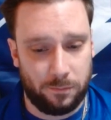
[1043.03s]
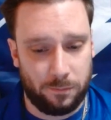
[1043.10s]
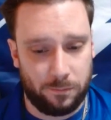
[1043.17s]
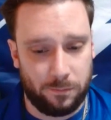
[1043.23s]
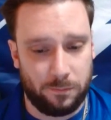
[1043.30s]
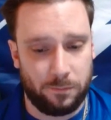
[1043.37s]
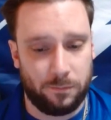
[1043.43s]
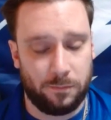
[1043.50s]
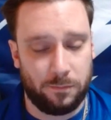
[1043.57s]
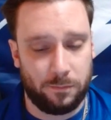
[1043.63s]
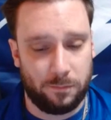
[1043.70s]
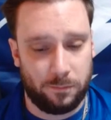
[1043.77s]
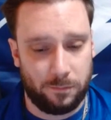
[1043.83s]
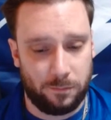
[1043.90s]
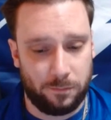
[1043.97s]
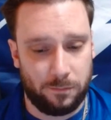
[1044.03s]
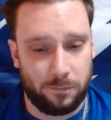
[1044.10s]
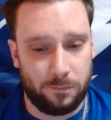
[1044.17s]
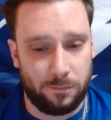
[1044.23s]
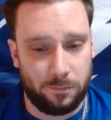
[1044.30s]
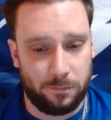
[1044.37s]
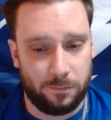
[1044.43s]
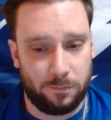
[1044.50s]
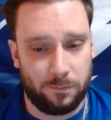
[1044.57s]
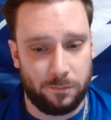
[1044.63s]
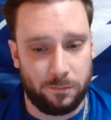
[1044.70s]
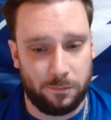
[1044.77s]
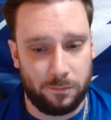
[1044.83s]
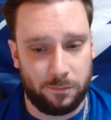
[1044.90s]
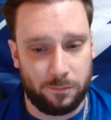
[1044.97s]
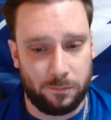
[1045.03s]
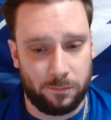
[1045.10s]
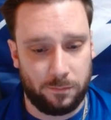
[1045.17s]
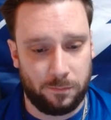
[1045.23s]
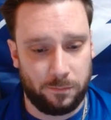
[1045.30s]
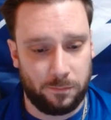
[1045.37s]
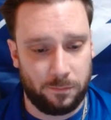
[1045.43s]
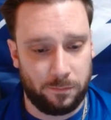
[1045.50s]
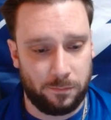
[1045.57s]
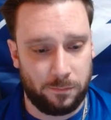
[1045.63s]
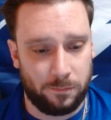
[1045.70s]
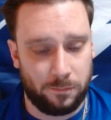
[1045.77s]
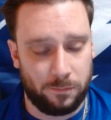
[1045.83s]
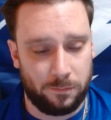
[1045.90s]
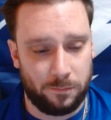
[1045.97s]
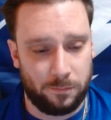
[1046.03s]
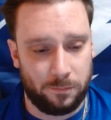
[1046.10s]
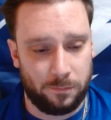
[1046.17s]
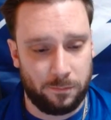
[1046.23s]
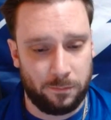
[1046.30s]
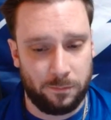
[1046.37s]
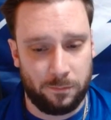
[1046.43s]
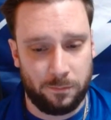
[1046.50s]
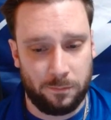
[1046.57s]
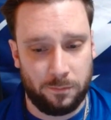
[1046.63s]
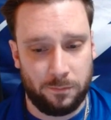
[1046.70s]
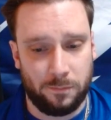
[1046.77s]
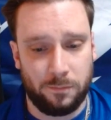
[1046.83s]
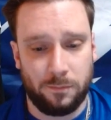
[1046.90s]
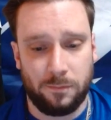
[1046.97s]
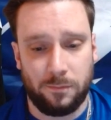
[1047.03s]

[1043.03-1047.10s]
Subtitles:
No words are spoken by the person on screen.